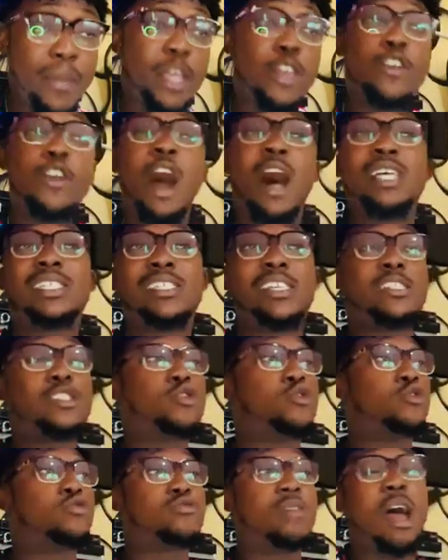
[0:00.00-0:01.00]
Maybe
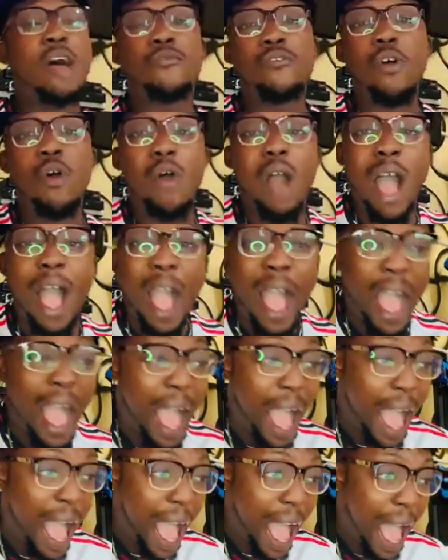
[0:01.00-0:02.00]
yours is to
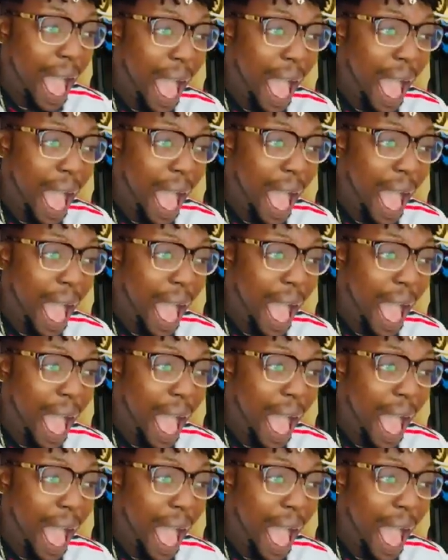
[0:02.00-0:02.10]
travel